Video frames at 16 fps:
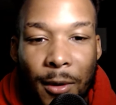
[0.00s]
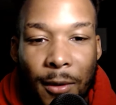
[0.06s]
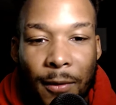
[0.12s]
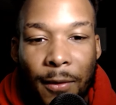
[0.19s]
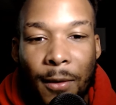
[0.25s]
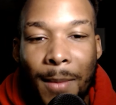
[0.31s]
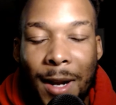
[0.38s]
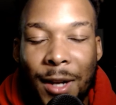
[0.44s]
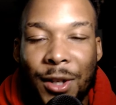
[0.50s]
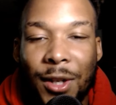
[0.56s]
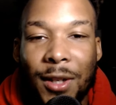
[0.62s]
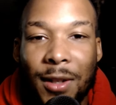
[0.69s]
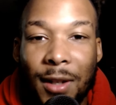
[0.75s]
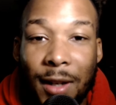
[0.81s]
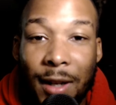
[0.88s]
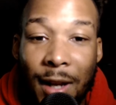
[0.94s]
Manchester
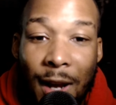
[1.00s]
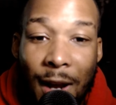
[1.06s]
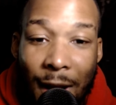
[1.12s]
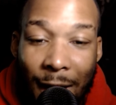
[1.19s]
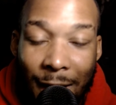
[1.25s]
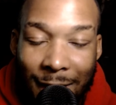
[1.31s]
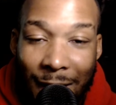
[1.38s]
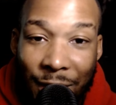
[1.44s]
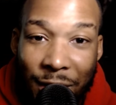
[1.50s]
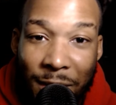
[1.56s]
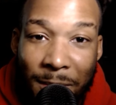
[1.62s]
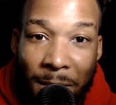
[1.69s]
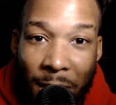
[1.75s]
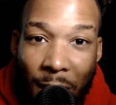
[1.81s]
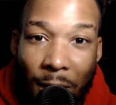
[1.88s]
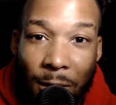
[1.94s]
City. It's actually
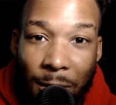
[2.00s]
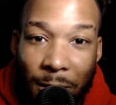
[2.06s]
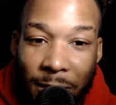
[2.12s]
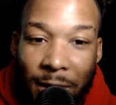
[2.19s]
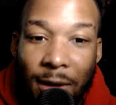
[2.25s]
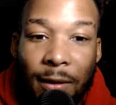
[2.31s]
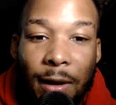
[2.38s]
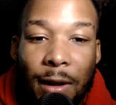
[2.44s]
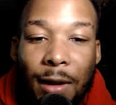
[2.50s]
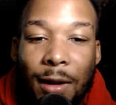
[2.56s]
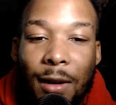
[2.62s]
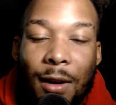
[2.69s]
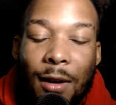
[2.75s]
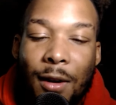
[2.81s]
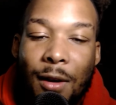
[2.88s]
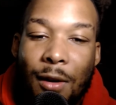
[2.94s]
Bernardo Silva,
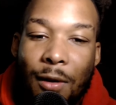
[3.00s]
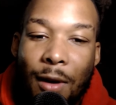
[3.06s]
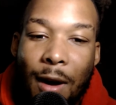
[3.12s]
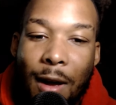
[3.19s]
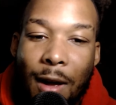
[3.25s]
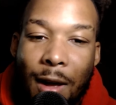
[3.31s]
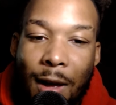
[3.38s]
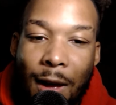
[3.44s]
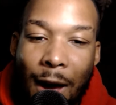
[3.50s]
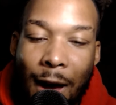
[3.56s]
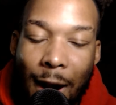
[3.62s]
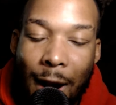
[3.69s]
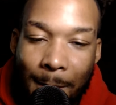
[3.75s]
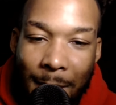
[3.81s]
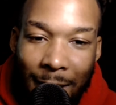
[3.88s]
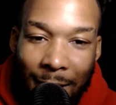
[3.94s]
right? And I
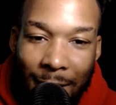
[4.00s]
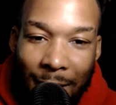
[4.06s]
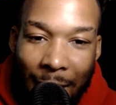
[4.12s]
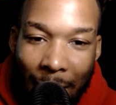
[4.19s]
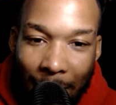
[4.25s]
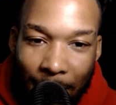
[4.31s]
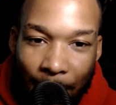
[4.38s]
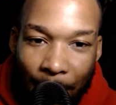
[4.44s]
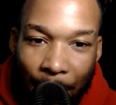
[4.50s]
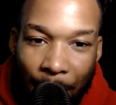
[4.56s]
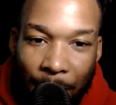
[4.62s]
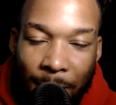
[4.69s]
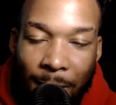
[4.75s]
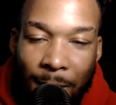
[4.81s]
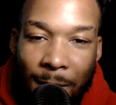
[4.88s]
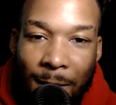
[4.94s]
make that
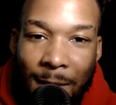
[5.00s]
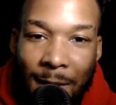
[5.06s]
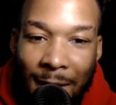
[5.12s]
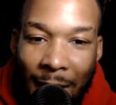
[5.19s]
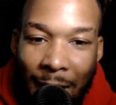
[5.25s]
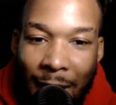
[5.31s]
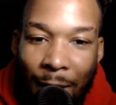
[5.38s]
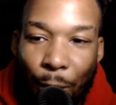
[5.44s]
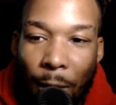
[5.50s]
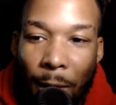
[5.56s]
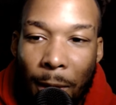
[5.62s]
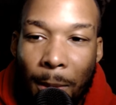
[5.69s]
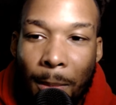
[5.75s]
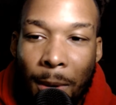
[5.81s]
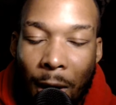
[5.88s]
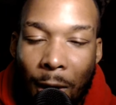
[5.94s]
saying
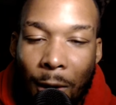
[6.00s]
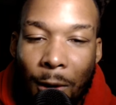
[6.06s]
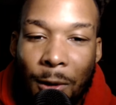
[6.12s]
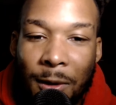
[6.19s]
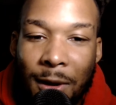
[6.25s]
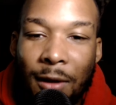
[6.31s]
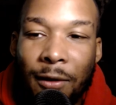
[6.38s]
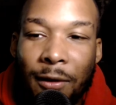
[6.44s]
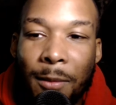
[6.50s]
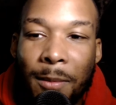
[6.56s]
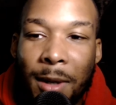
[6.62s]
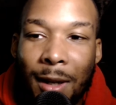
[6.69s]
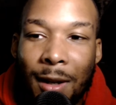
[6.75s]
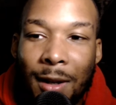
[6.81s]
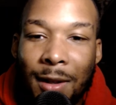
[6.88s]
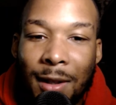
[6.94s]
with Bernardo Silva
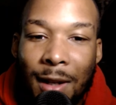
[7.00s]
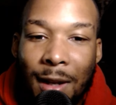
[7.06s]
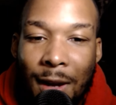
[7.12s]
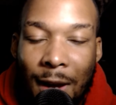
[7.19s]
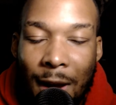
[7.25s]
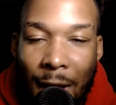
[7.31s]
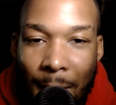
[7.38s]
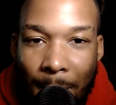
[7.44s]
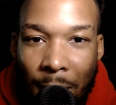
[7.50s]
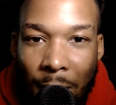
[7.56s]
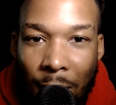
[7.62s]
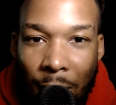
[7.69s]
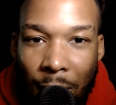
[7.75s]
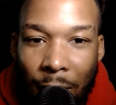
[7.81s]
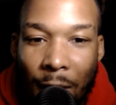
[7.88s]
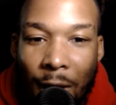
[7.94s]
because him and
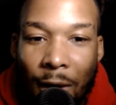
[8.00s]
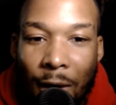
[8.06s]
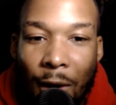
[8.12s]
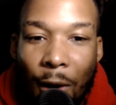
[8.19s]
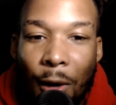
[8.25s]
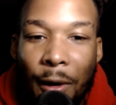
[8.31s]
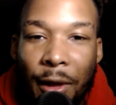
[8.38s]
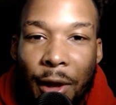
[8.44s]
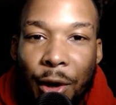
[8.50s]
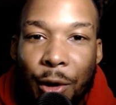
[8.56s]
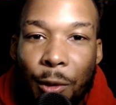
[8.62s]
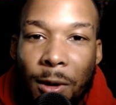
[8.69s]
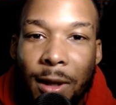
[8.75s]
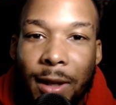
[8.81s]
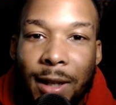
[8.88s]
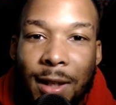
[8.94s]
Odegaard are the
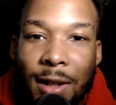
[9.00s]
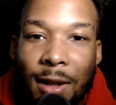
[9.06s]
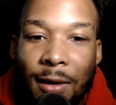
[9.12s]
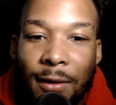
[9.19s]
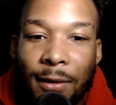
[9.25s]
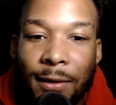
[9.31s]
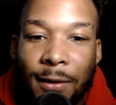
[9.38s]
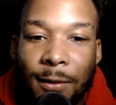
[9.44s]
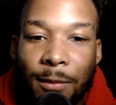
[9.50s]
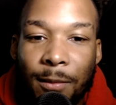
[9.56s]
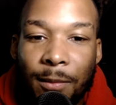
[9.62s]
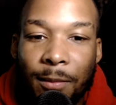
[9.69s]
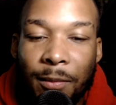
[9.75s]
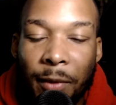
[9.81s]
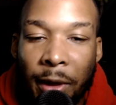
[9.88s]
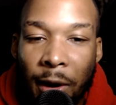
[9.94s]
nucleus of
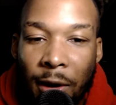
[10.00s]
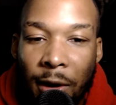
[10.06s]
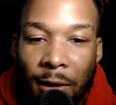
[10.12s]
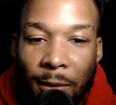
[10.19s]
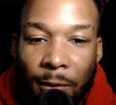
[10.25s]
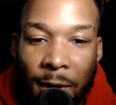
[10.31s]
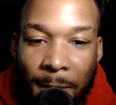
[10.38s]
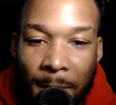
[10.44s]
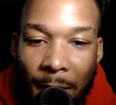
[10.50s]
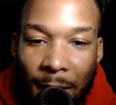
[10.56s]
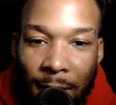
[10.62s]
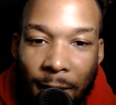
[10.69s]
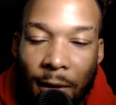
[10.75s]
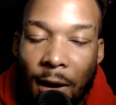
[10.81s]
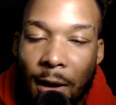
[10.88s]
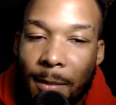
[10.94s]
their
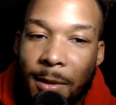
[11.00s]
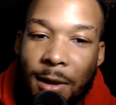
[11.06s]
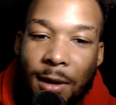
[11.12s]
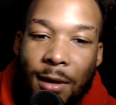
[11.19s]
respective clubs.